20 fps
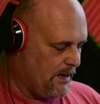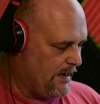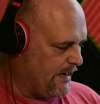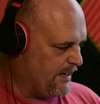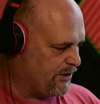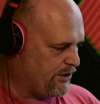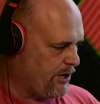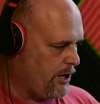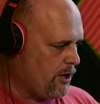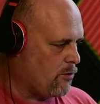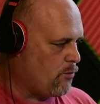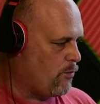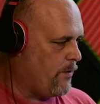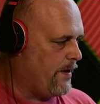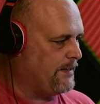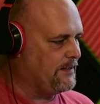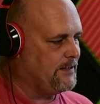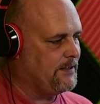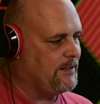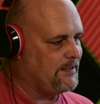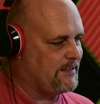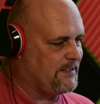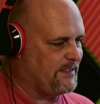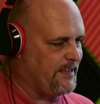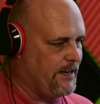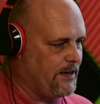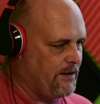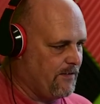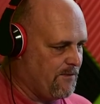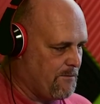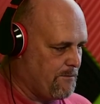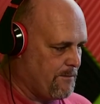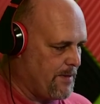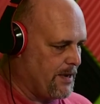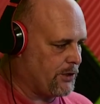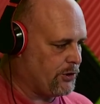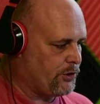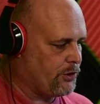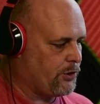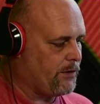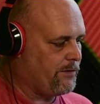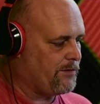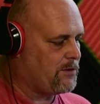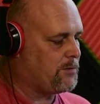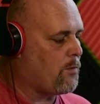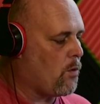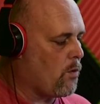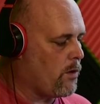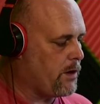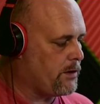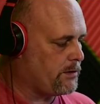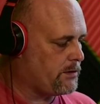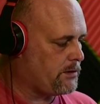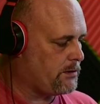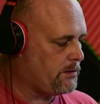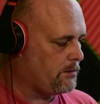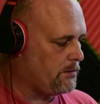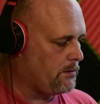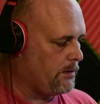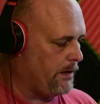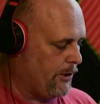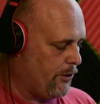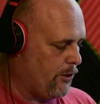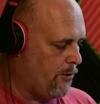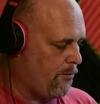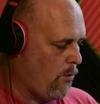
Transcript: is there a reason to send a mixture of sports in your